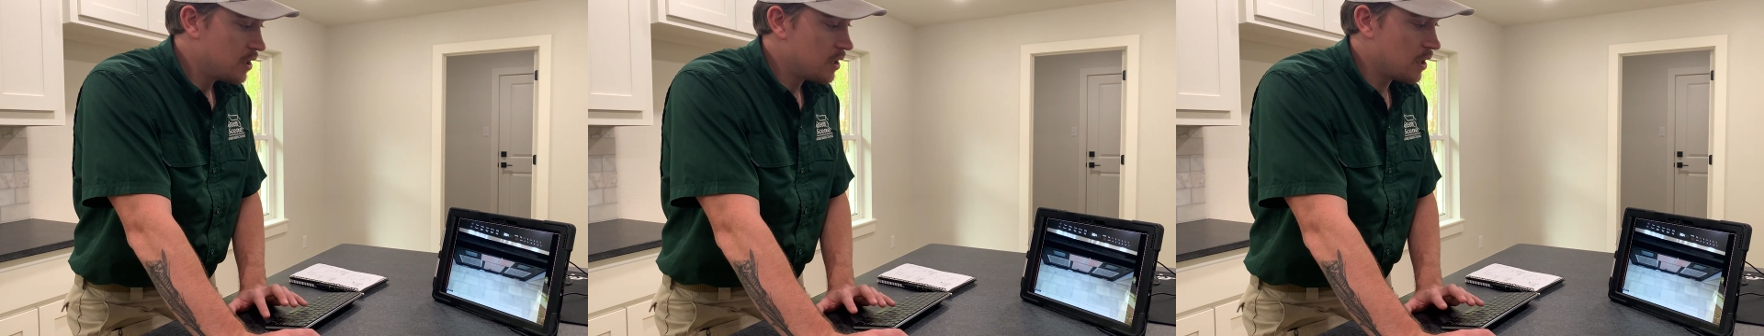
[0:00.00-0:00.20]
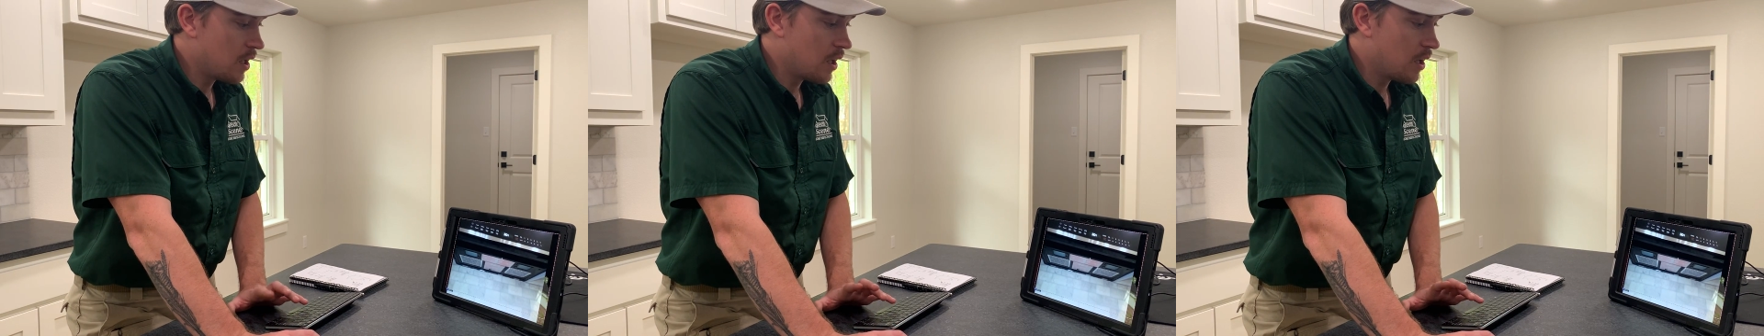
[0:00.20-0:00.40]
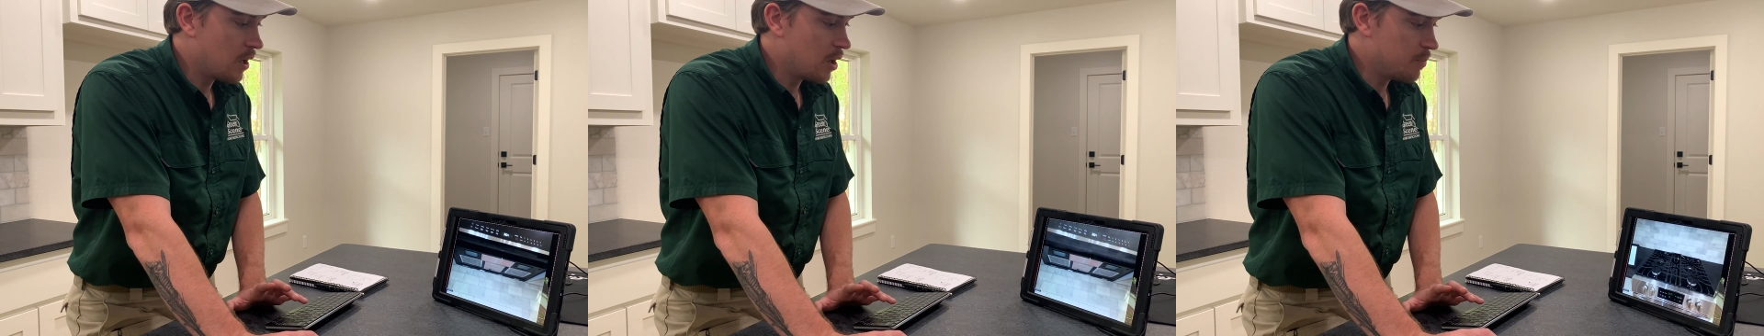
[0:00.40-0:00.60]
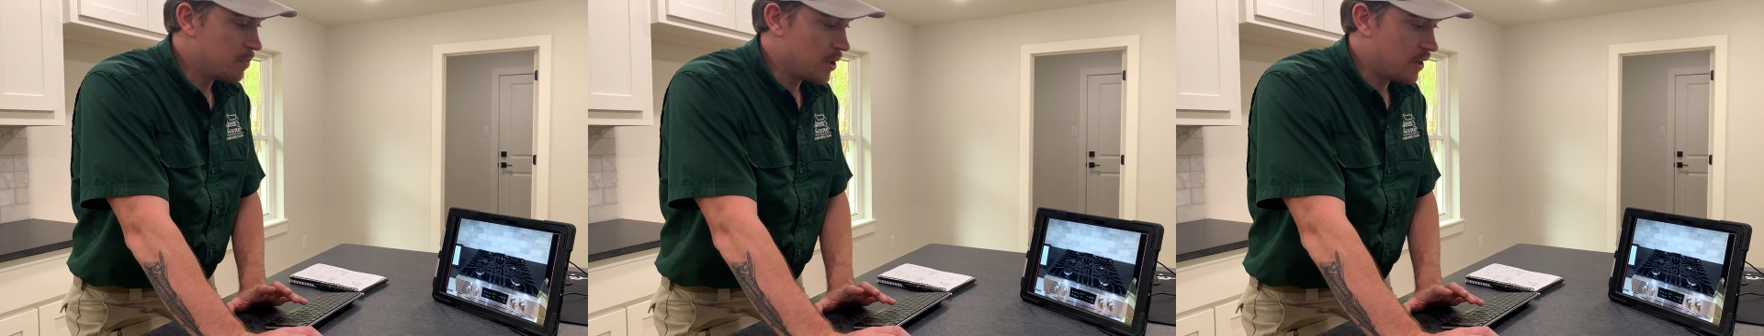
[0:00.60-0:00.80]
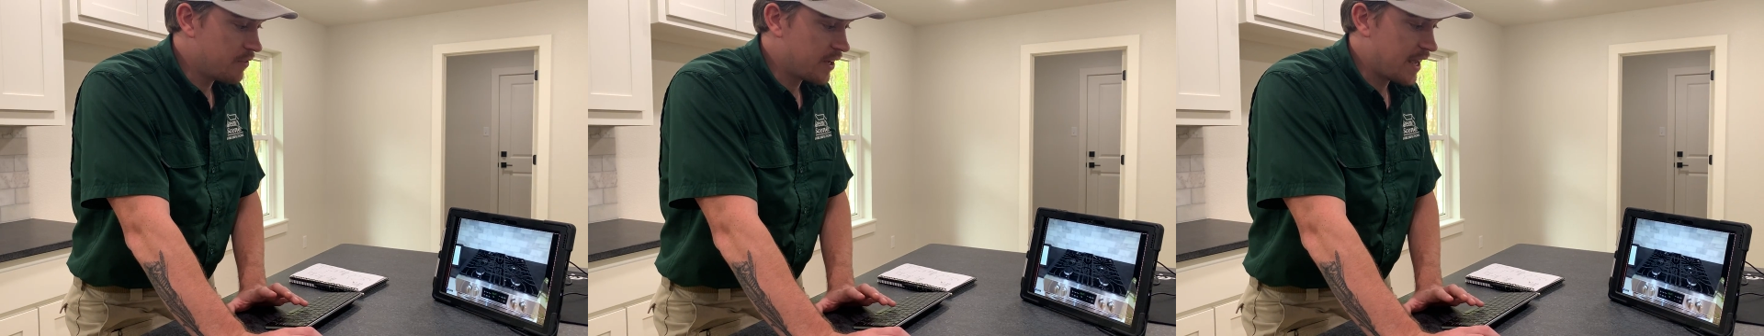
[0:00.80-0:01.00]

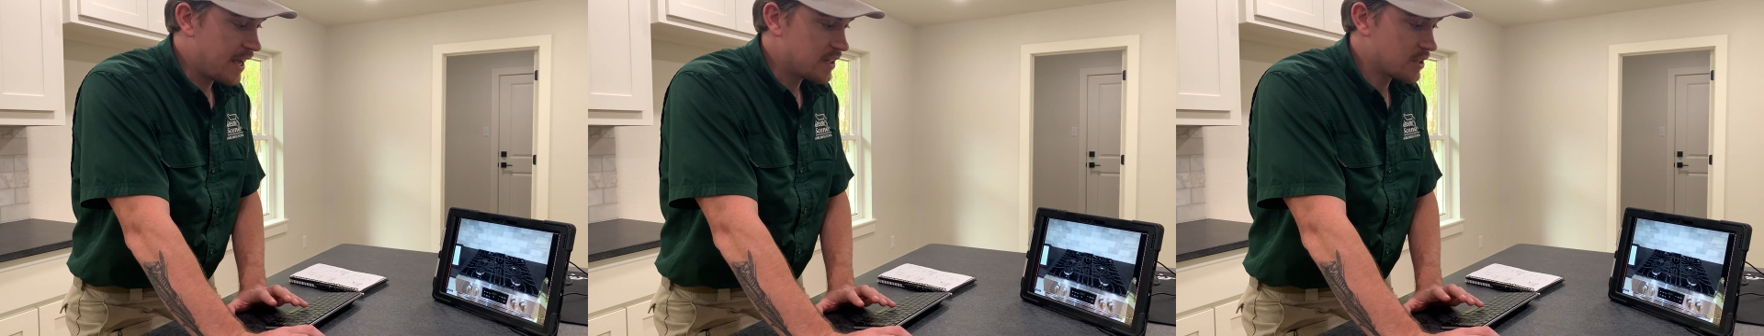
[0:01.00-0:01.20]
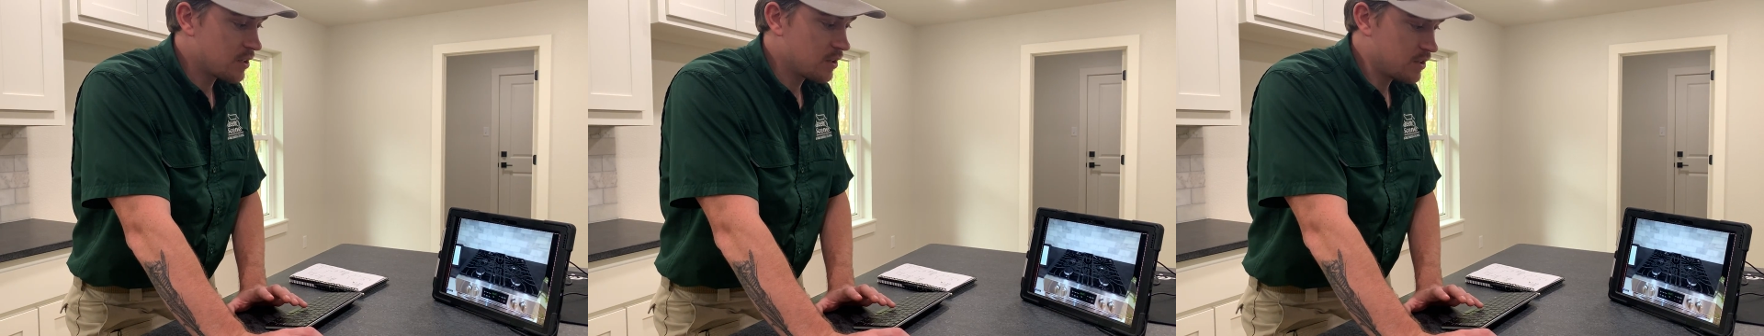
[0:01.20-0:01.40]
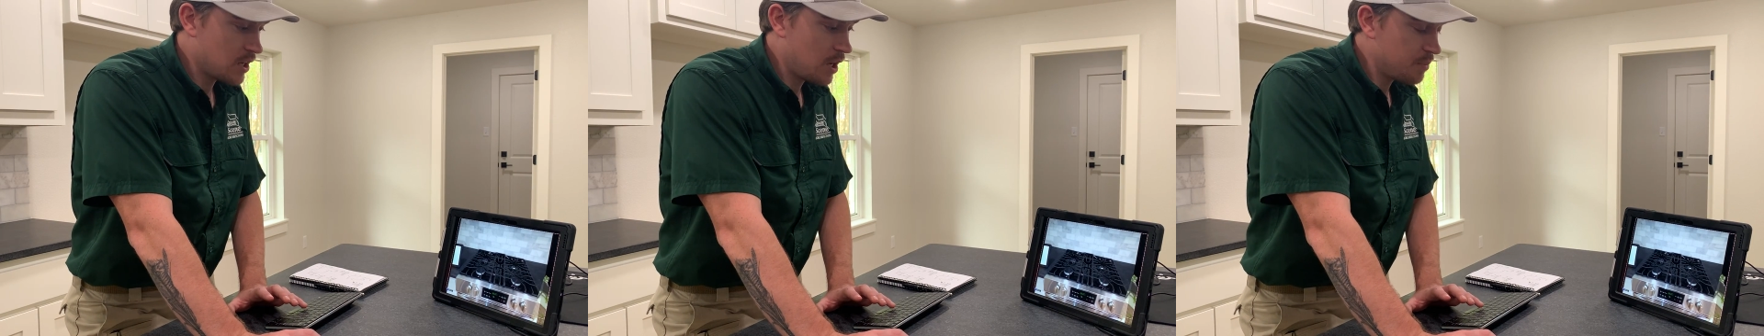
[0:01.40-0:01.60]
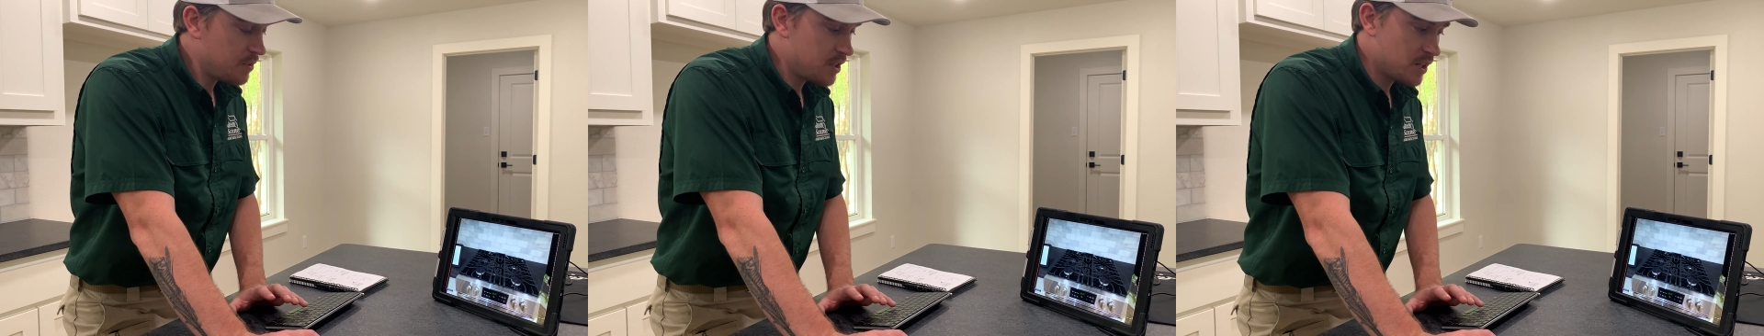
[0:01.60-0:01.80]
above a gas cooktop